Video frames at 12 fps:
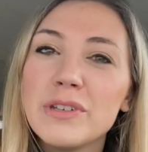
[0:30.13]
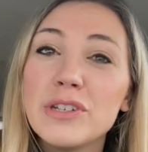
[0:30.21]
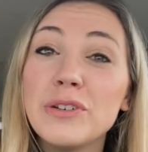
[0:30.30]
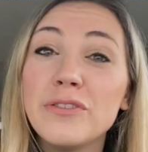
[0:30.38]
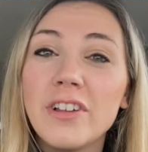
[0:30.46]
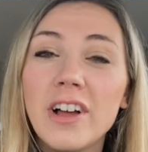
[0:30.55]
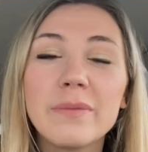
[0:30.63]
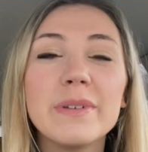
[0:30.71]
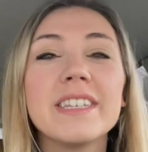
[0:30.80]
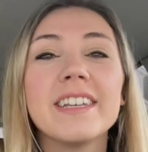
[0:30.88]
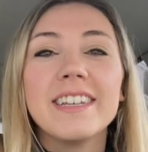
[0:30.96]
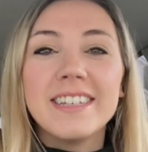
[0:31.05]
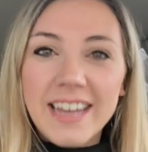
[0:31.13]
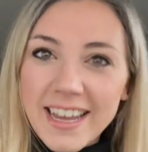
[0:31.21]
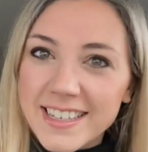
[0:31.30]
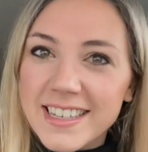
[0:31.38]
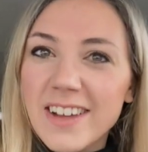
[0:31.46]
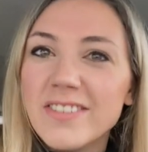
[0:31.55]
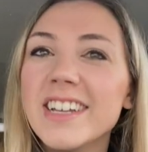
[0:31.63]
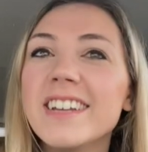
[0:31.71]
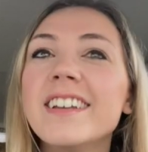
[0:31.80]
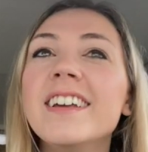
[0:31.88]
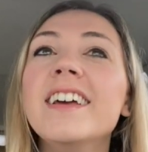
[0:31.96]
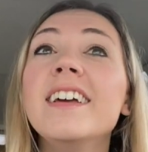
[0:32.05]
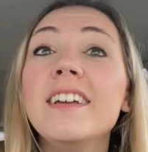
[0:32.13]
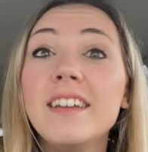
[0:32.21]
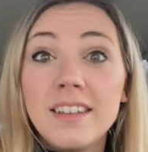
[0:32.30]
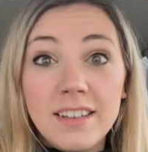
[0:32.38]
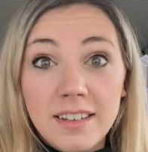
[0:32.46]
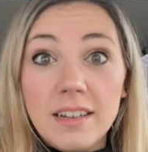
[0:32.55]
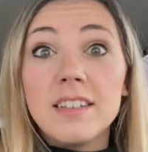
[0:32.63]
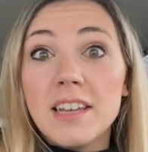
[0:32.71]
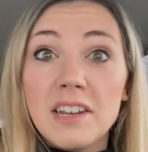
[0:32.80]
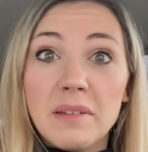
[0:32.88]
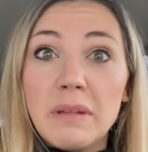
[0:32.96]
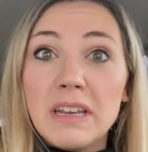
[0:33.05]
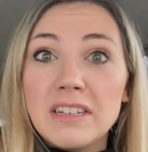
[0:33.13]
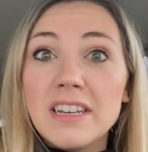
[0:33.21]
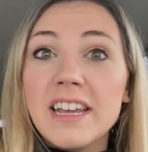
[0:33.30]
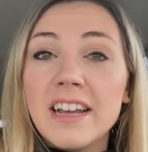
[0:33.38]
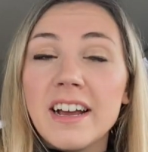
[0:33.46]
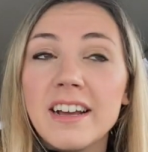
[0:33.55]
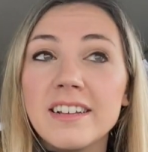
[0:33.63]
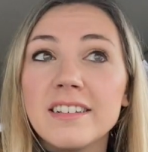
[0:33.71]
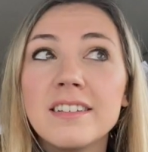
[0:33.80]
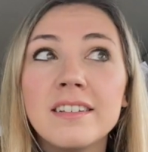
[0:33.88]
to Vlogmas Day 7. It's hitting me today, guys.